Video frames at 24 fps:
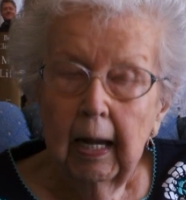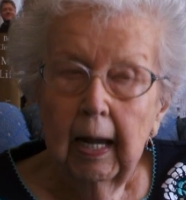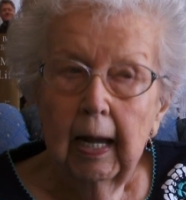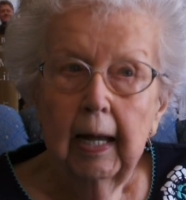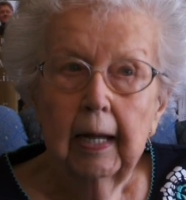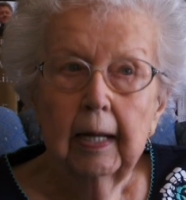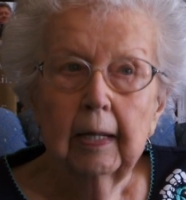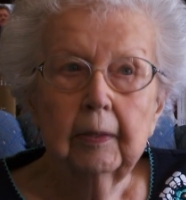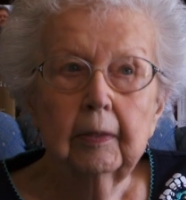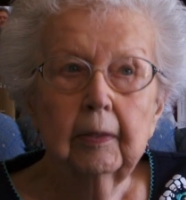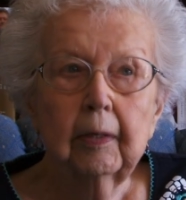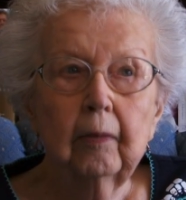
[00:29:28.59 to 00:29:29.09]

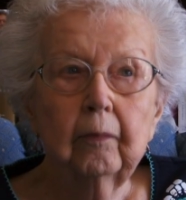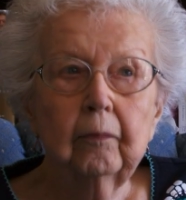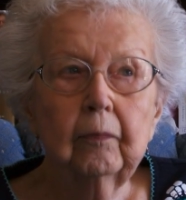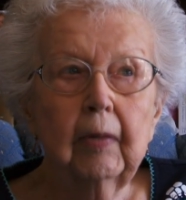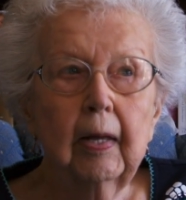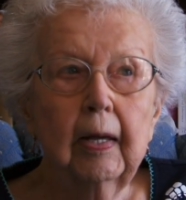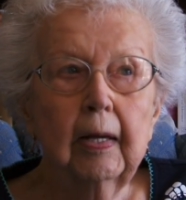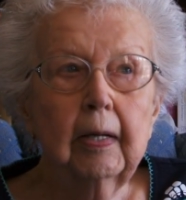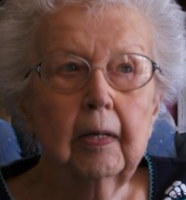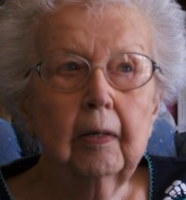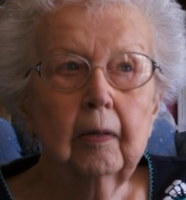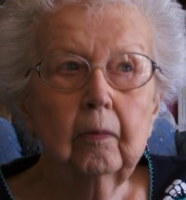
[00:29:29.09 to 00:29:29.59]
And
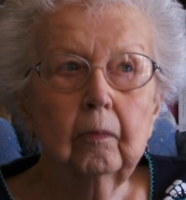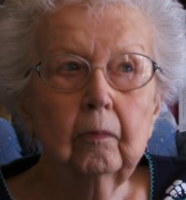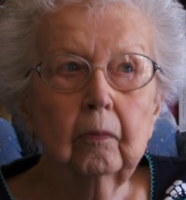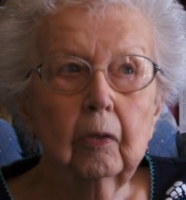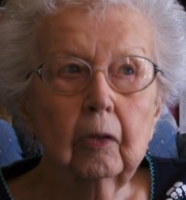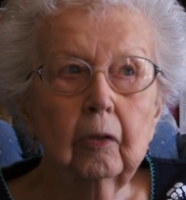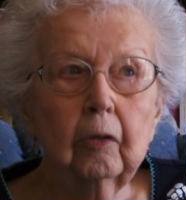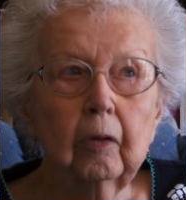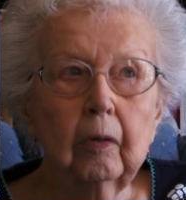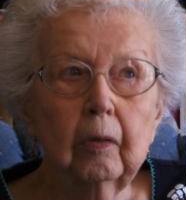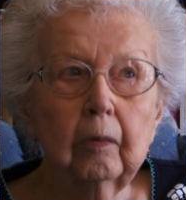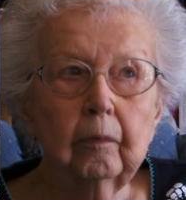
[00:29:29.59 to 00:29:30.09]
they
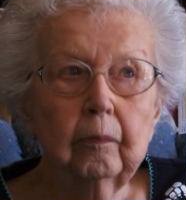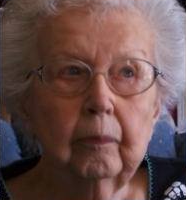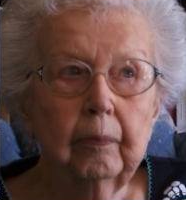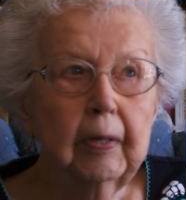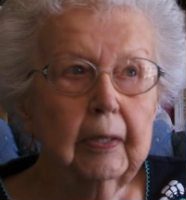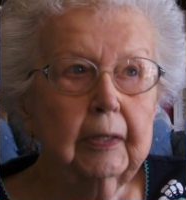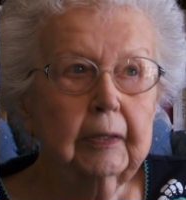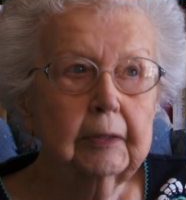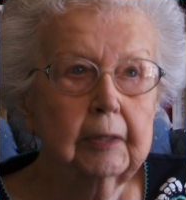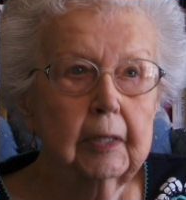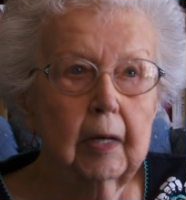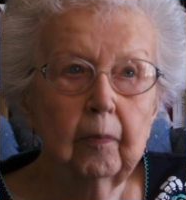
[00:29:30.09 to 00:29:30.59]
were
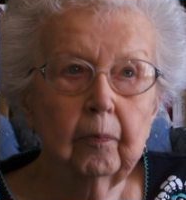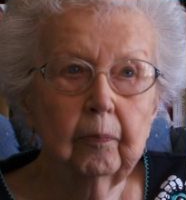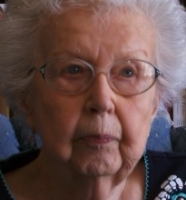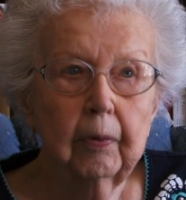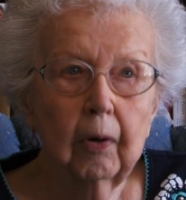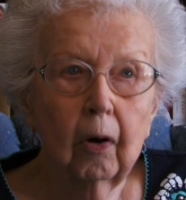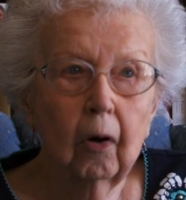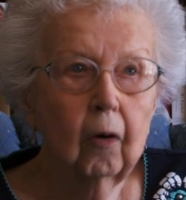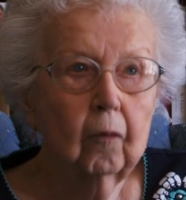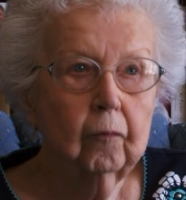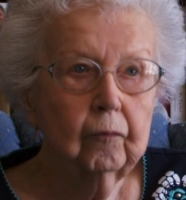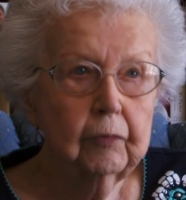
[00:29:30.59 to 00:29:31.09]
picked up
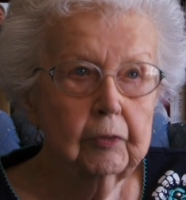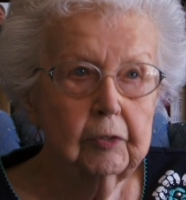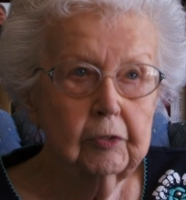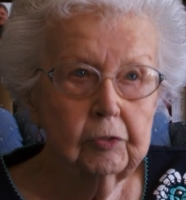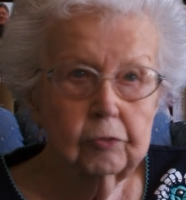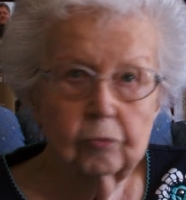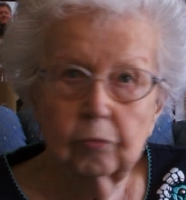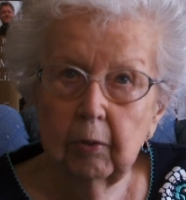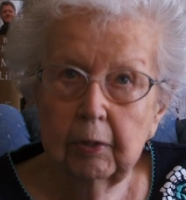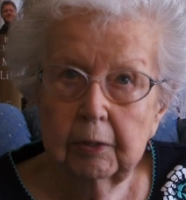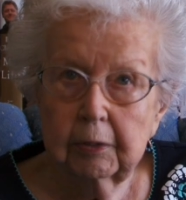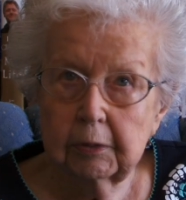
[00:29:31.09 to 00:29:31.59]
off the
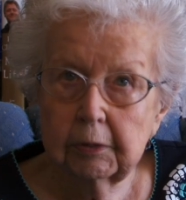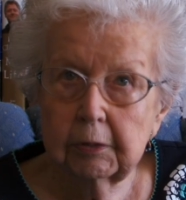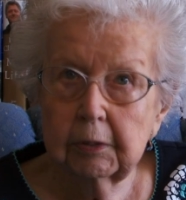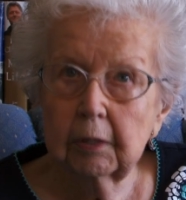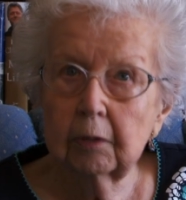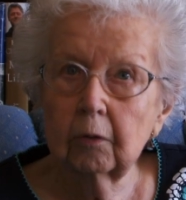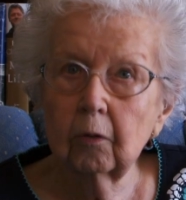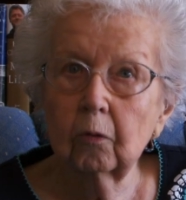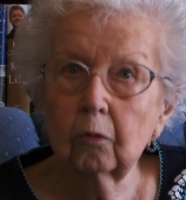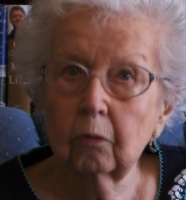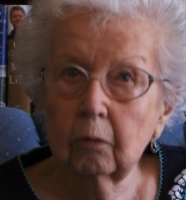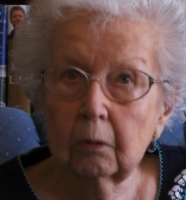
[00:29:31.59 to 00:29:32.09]
streets
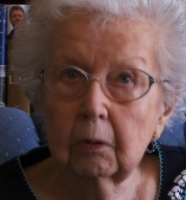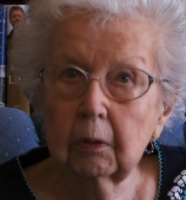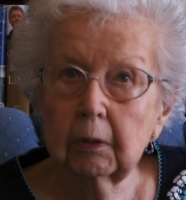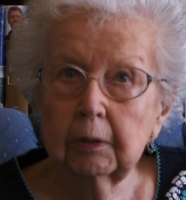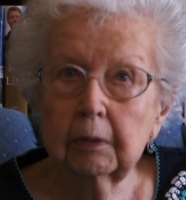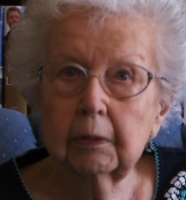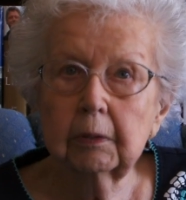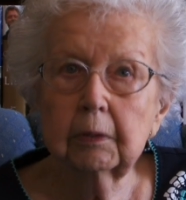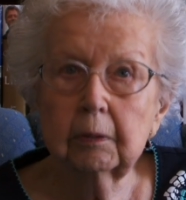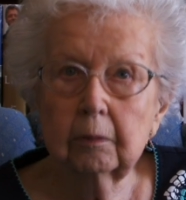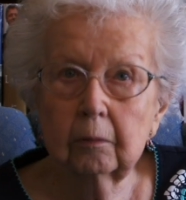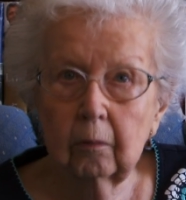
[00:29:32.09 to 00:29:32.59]
in
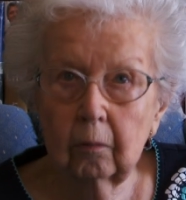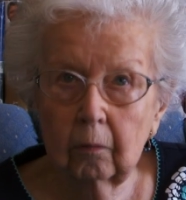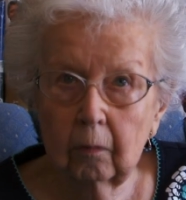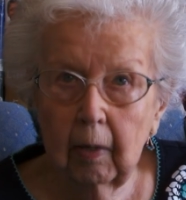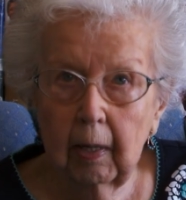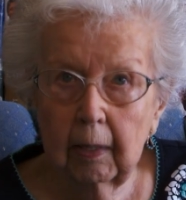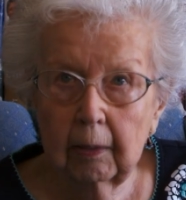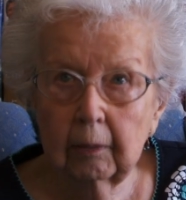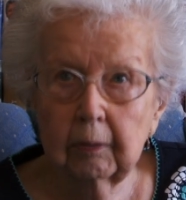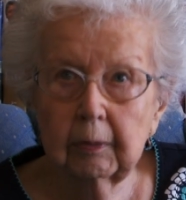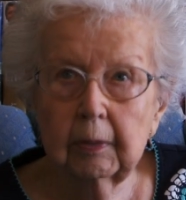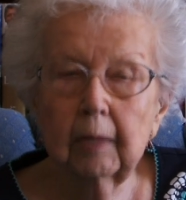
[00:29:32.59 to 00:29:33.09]
Oakland and
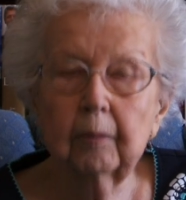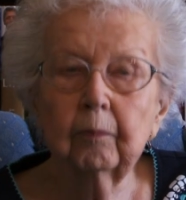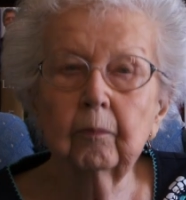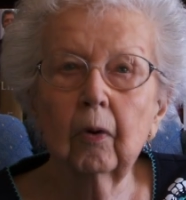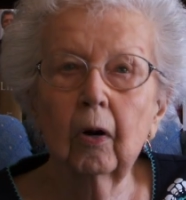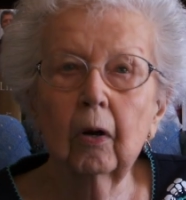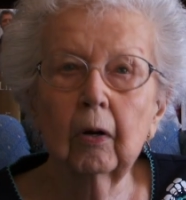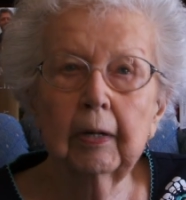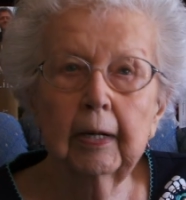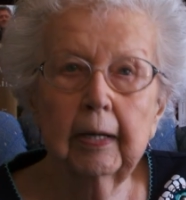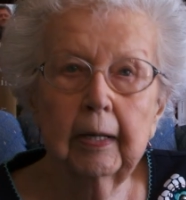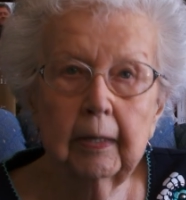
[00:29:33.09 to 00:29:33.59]
around and
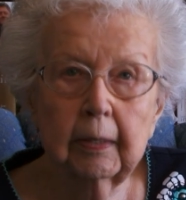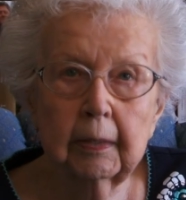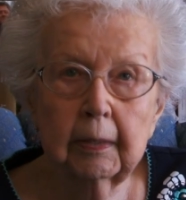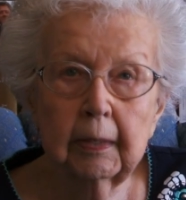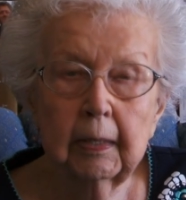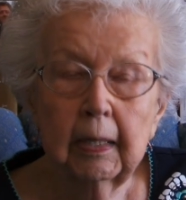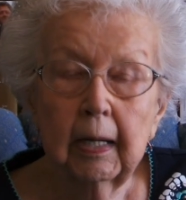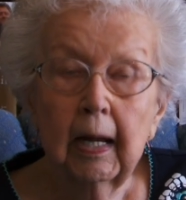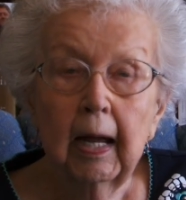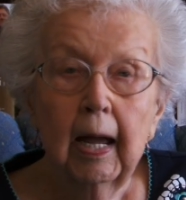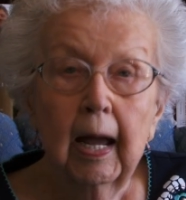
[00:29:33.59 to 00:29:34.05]
brought in.